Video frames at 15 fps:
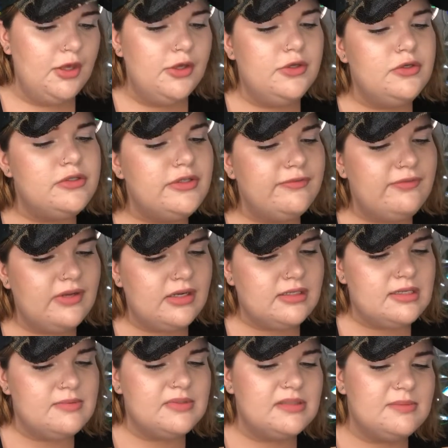Use your
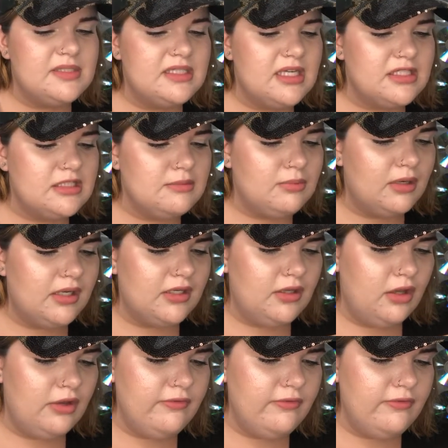fingertips to massage the product all